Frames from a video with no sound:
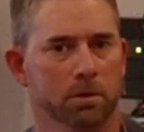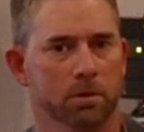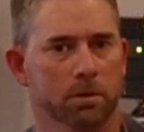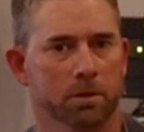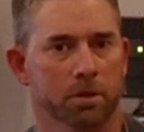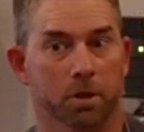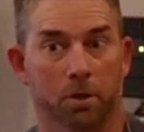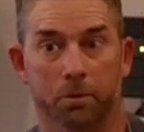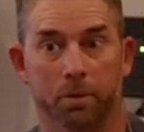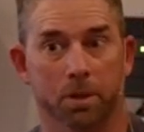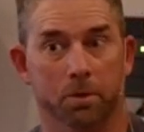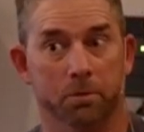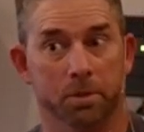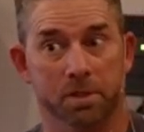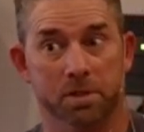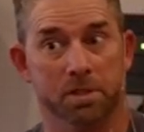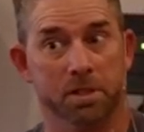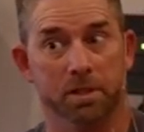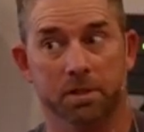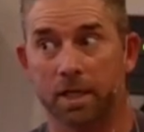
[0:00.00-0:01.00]
You know, we, we
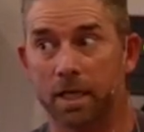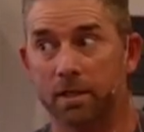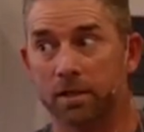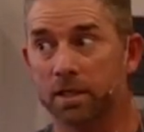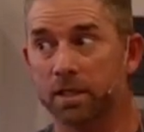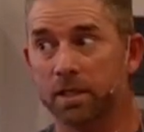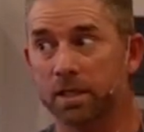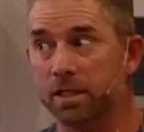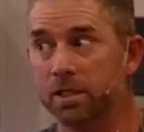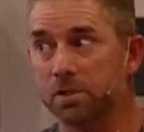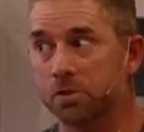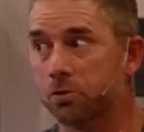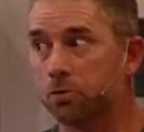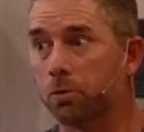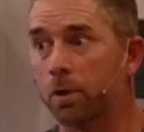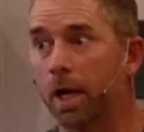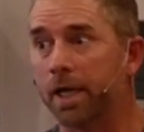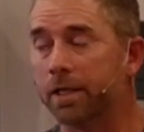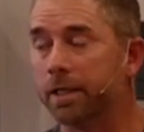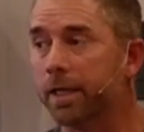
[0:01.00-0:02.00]
see that in the East
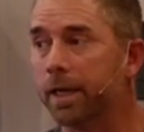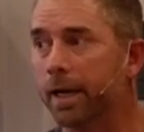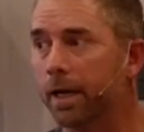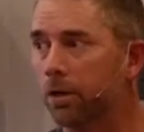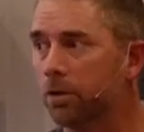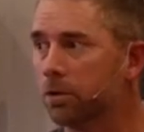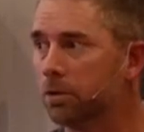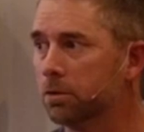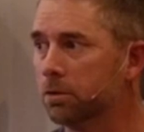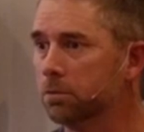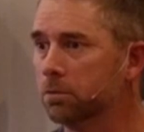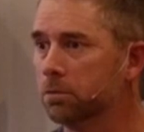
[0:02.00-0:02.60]
right now